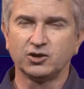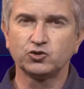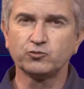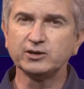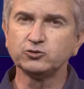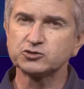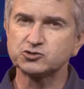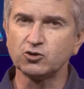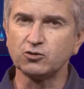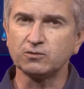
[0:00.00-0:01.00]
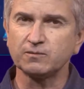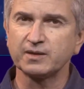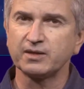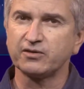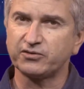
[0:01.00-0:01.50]
You will do so
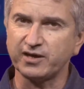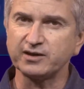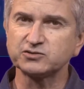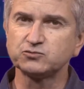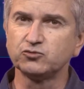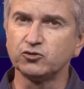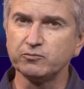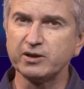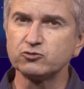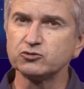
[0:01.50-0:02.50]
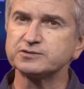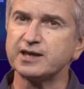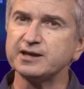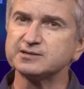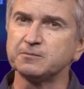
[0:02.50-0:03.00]
thanks to the numerous
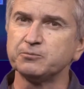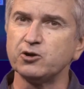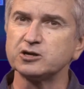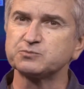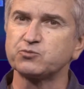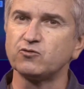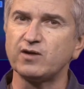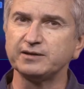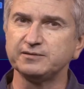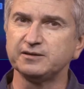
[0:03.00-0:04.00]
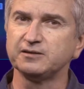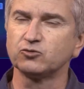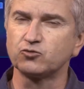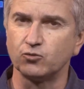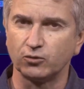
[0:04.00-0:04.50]
examples provided in the
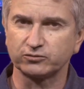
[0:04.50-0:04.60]
course.